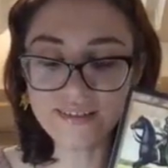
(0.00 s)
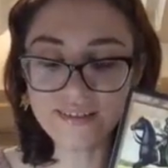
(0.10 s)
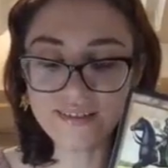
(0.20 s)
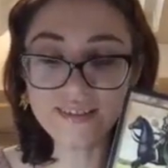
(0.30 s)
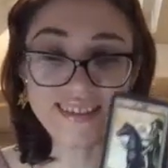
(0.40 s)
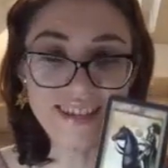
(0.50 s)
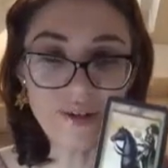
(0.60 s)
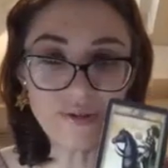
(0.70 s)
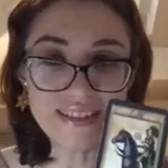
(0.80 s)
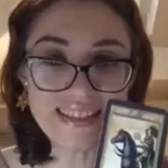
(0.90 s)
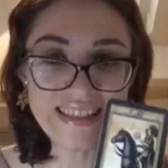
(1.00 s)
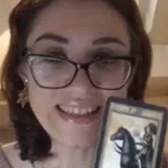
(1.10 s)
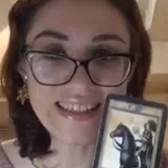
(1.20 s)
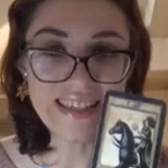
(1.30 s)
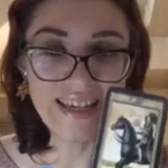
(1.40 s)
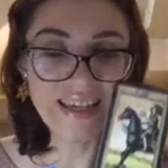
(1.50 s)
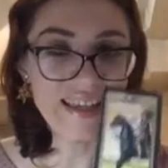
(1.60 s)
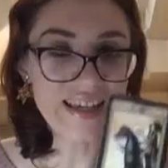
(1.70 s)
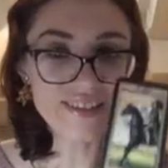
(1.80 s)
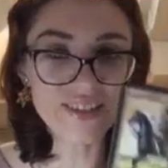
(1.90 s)
slowly
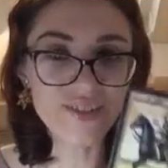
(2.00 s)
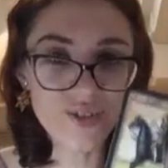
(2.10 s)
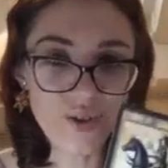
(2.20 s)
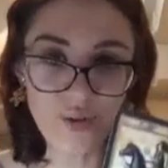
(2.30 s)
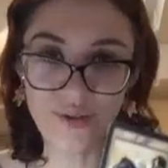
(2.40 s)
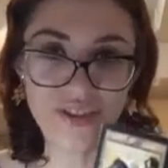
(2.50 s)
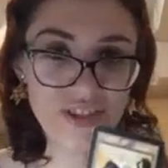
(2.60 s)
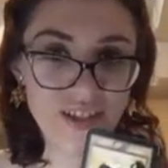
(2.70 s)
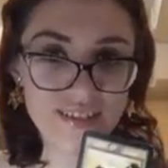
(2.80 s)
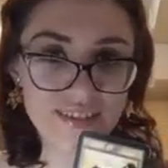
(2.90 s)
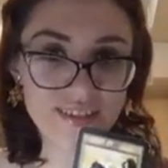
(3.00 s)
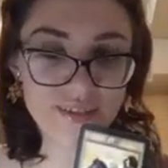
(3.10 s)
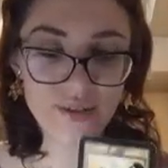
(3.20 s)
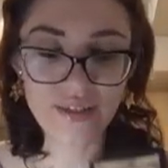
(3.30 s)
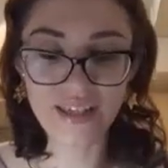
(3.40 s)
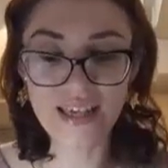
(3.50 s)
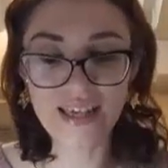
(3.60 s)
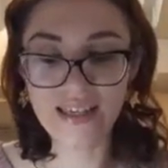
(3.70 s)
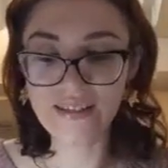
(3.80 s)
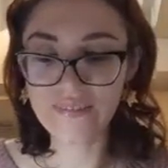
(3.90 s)
getting to know each other, okay?